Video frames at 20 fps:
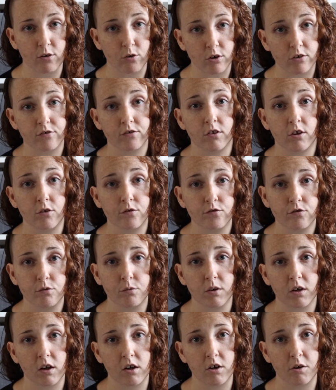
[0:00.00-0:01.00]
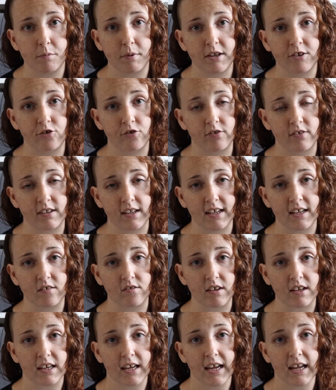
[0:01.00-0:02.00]
or as close to 100 pages a day as
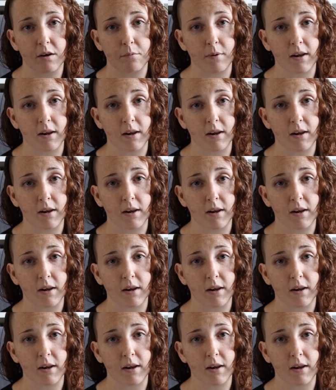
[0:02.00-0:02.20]
I can,